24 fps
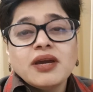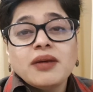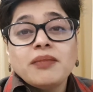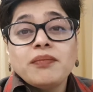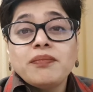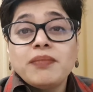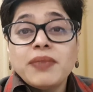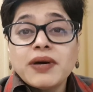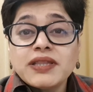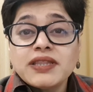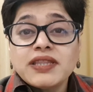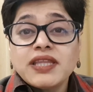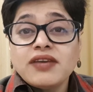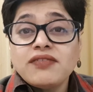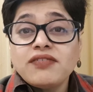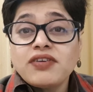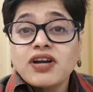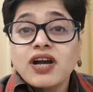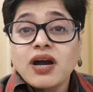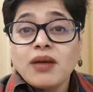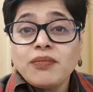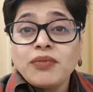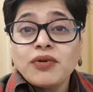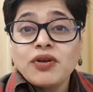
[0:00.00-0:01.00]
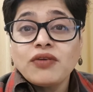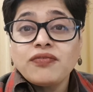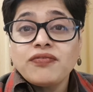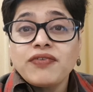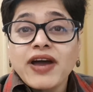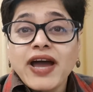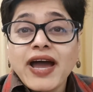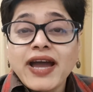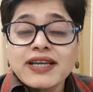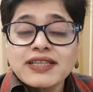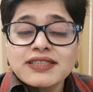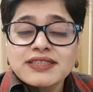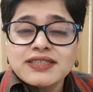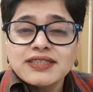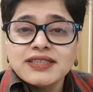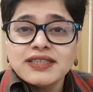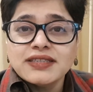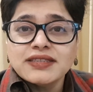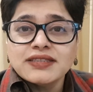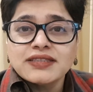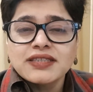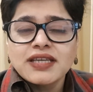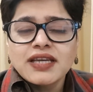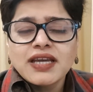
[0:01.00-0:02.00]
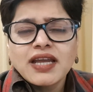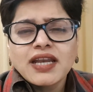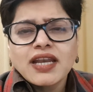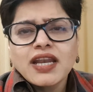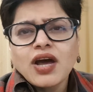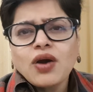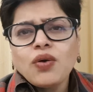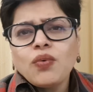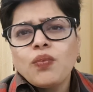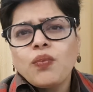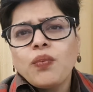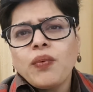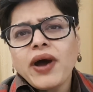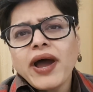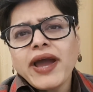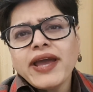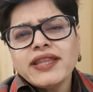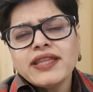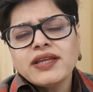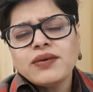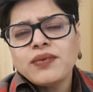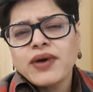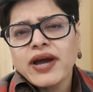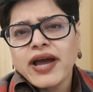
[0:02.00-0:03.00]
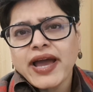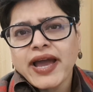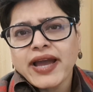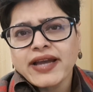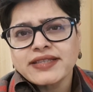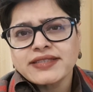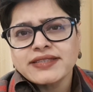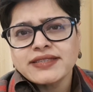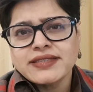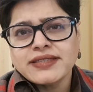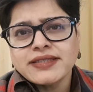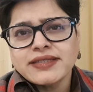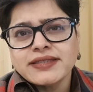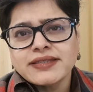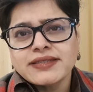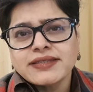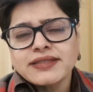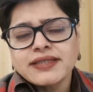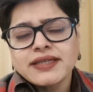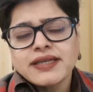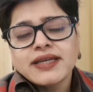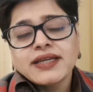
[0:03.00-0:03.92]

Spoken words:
but there were a couple of accidents. Now, why there were accidents?